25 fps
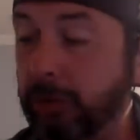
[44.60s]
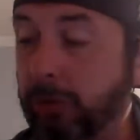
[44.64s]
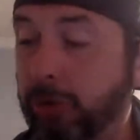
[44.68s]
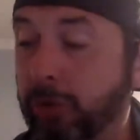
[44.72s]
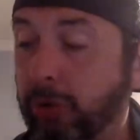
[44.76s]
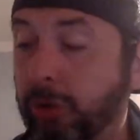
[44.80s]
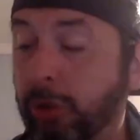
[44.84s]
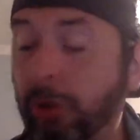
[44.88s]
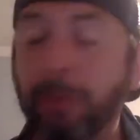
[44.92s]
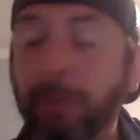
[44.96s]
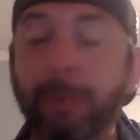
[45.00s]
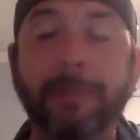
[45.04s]

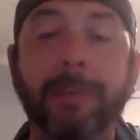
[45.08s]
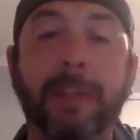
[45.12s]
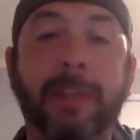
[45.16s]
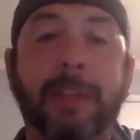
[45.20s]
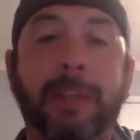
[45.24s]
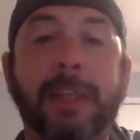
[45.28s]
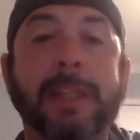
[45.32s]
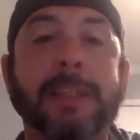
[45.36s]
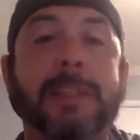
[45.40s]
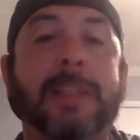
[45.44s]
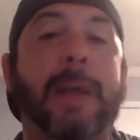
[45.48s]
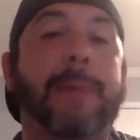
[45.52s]
Two of the
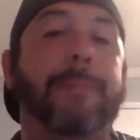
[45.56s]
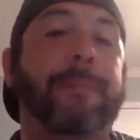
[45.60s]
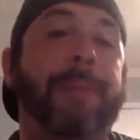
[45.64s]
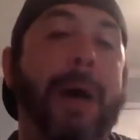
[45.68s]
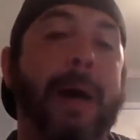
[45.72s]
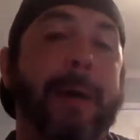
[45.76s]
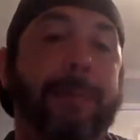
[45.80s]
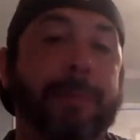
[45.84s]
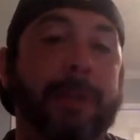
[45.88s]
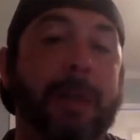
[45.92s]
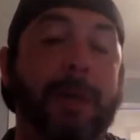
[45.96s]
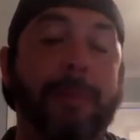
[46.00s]
things that
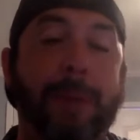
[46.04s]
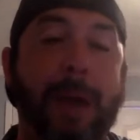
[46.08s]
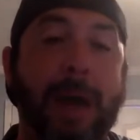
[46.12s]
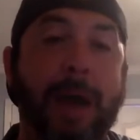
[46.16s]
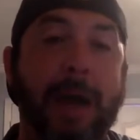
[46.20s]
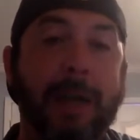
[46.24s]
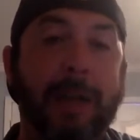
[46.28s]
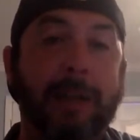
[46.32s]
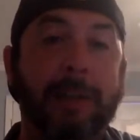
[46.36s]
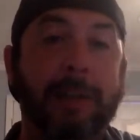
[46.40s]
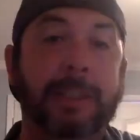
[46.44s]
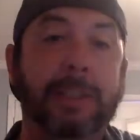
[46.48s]
popped up
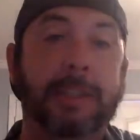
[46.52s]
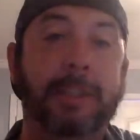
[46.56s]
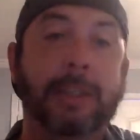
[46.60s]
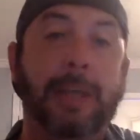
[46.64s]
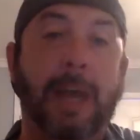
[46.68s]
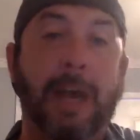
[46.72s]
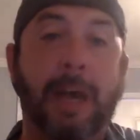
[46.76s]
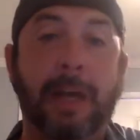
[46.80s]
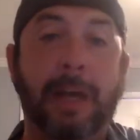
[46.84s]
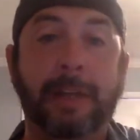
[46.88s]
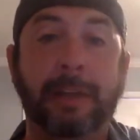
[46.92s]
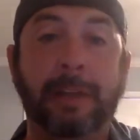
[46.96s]
highly
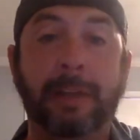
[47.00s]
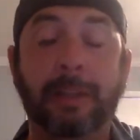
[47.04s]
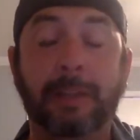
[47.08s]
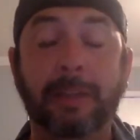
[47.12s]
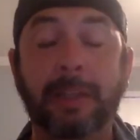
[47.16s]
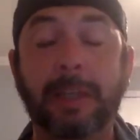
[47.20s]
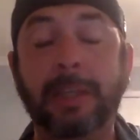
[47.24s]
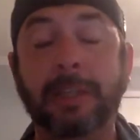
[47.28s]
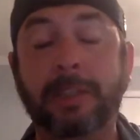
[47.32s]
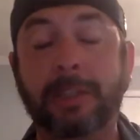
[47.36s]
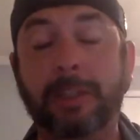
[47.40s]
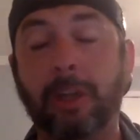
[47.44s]
on the
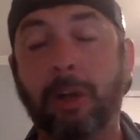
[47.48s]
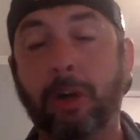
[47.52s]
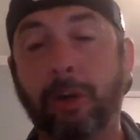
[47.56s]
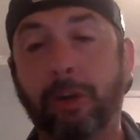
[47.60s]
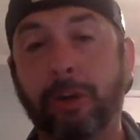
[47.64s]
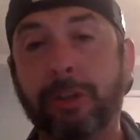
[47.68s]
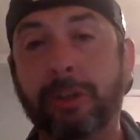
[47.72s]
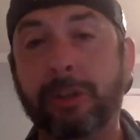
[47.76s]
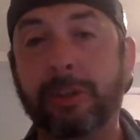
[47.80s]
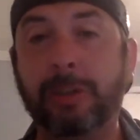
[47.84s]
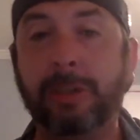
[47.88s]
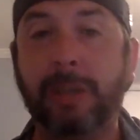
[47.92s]
list are